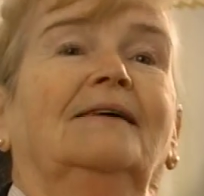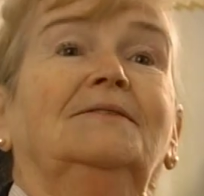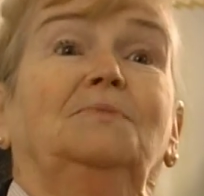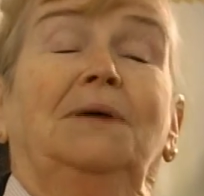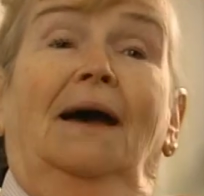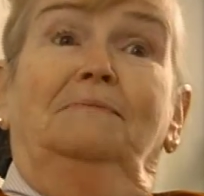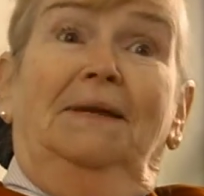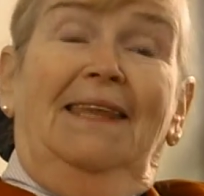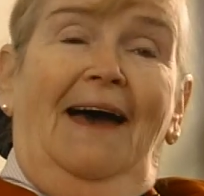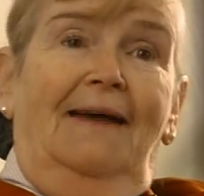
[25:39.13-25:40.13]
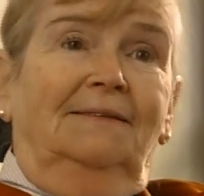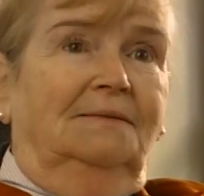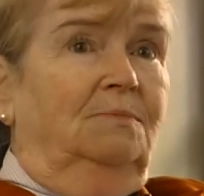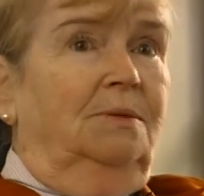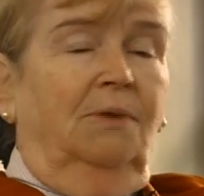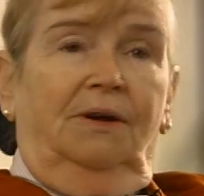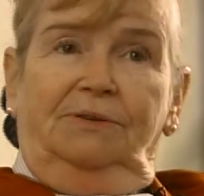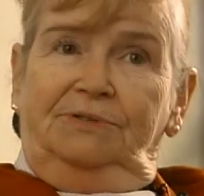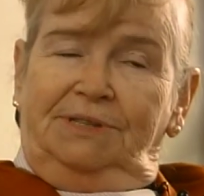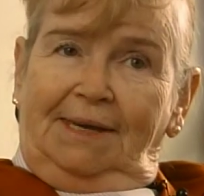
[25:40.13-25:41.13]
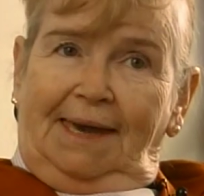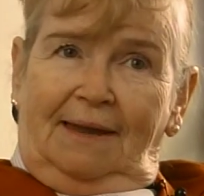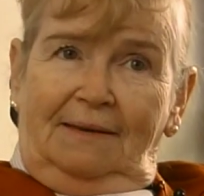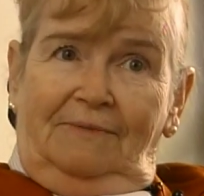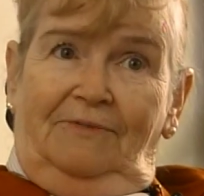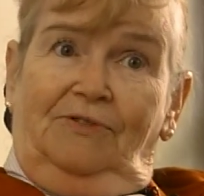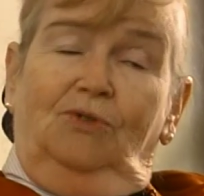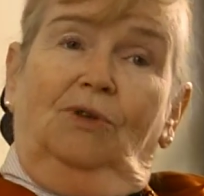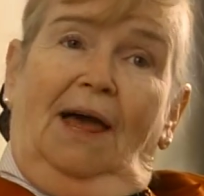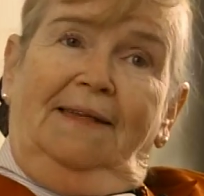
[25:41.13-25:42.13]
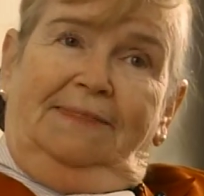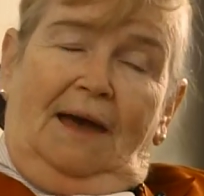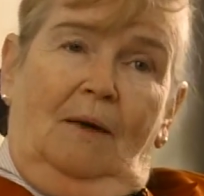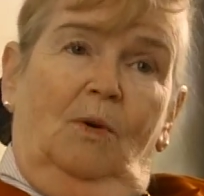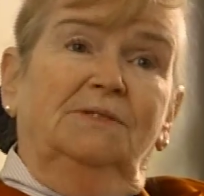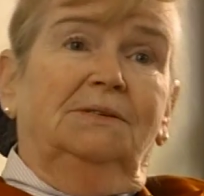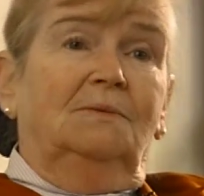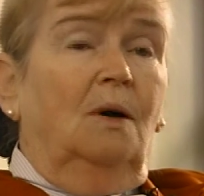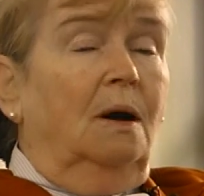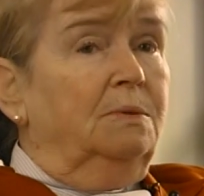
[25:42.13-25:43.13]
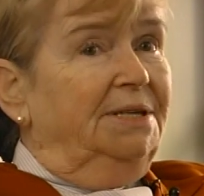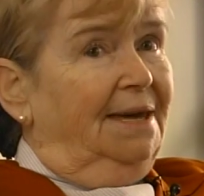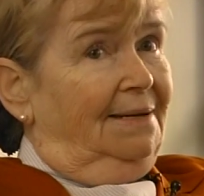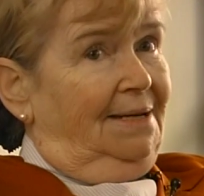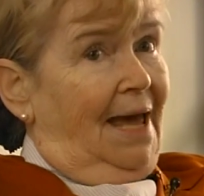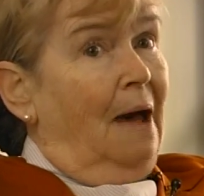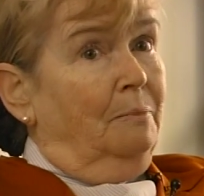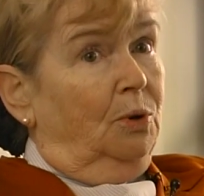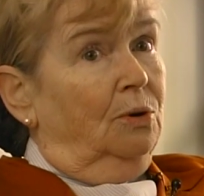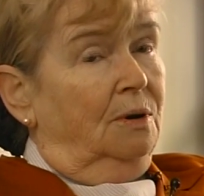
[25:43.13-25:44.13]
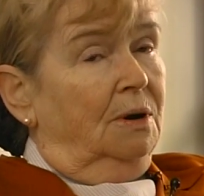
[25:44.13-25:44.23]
because we had bananas, and we weren't used to getting fruit like that. Once in a while, we'd get an apple.